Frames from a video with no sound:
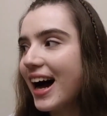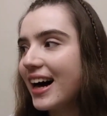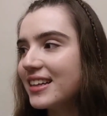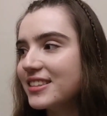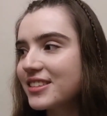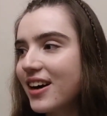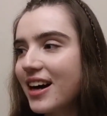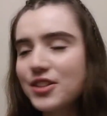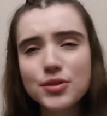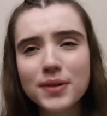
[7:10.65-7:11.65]
And
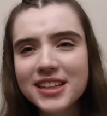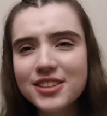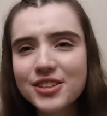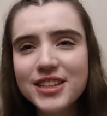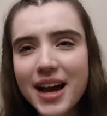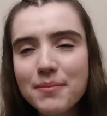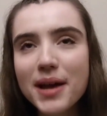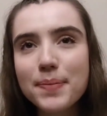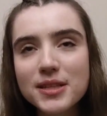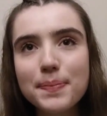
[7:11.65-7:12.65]
I just wanted to
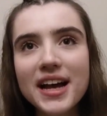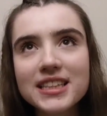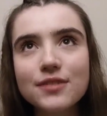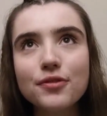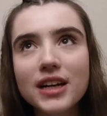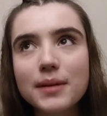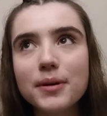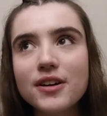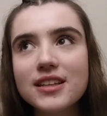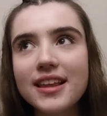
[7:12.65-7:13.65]
share my perspective,
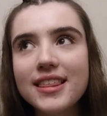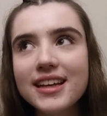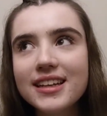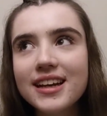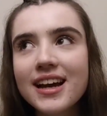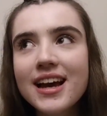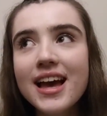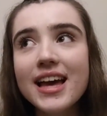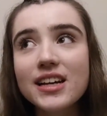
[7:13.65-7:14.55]
really, because I think